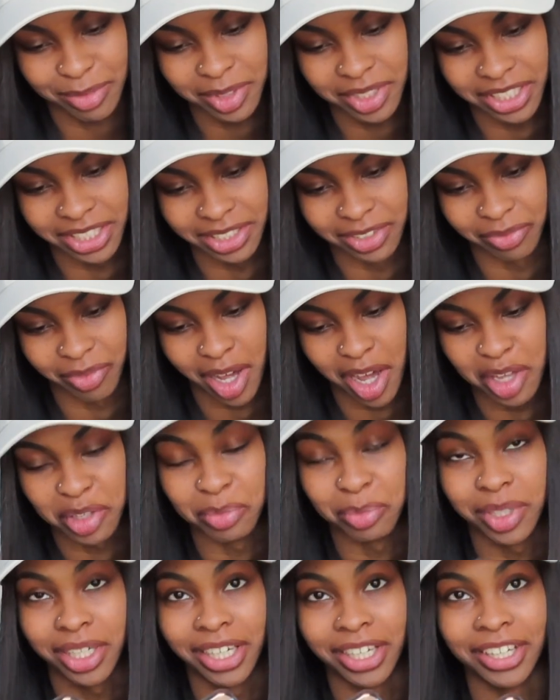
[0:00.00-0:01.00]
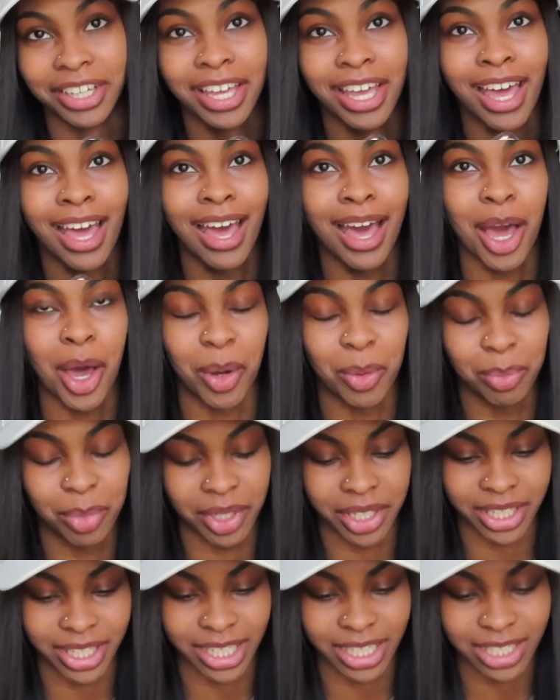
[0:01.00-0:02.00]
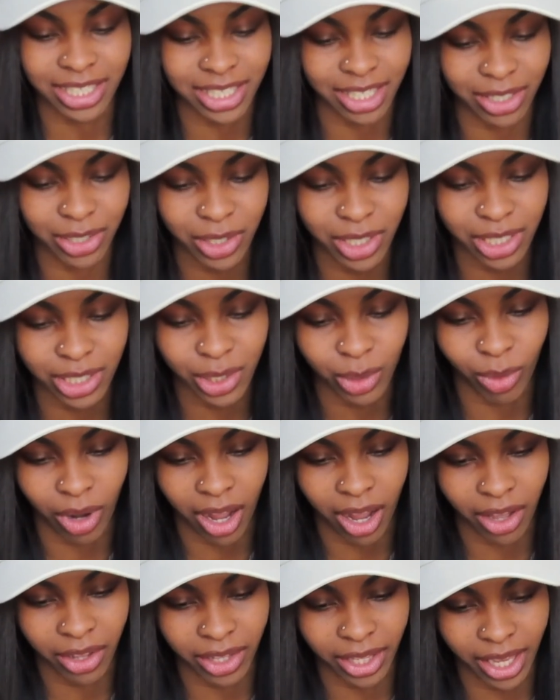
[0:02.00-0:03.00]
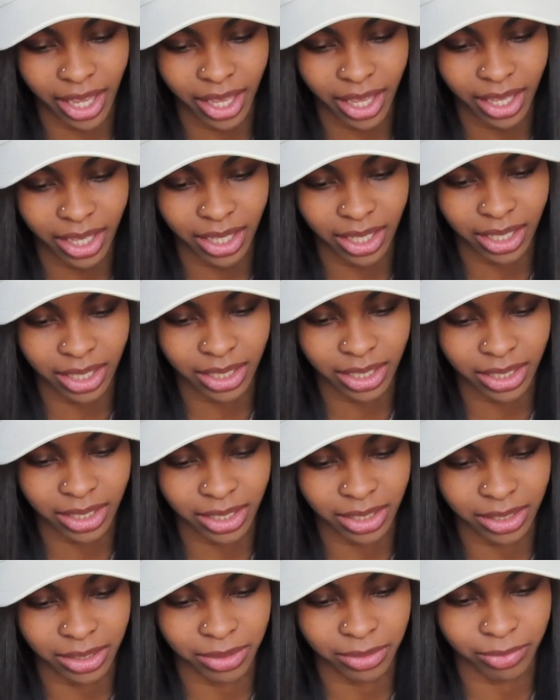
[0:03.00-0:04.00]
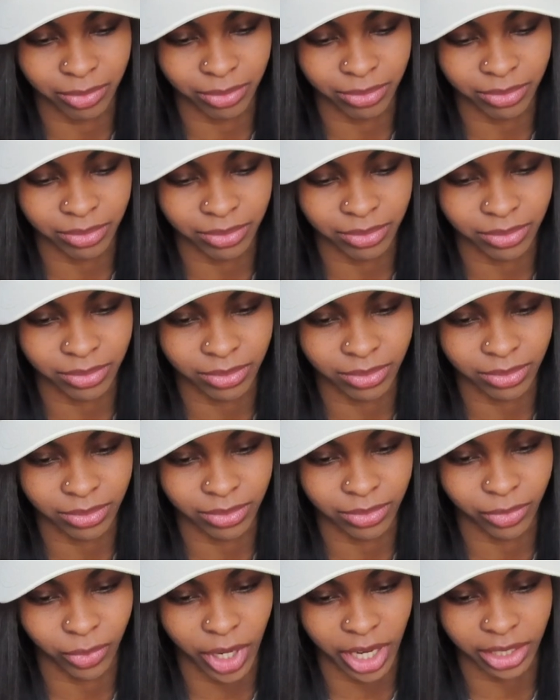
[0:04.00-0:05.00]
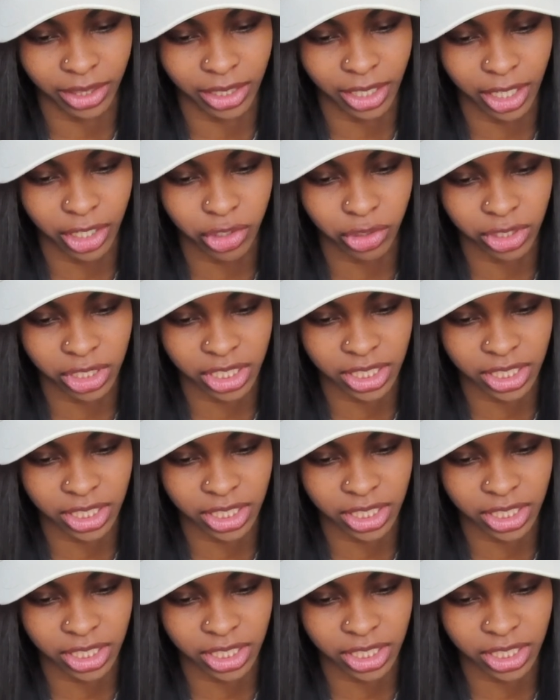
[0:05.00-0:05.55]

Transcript: Cut the volume down. But yeah, so you can do all that right there. You can